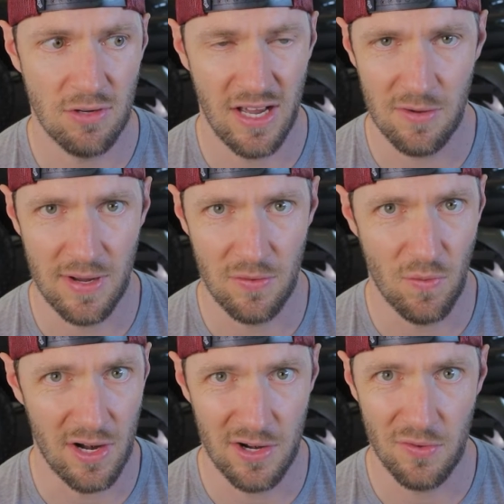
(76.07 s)

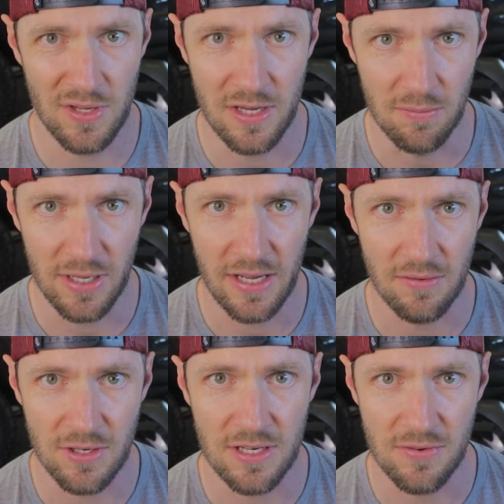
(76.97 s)
one and only complaint,
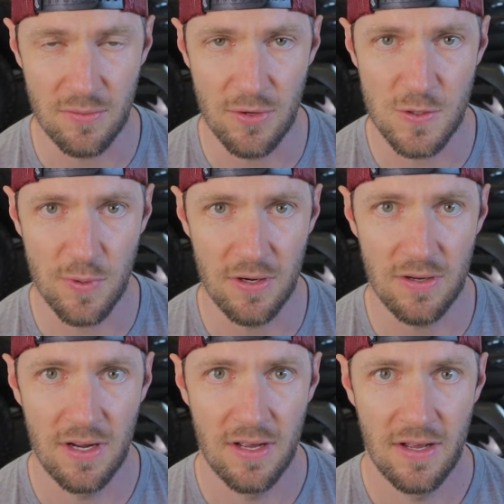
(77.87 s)
really, for the most part.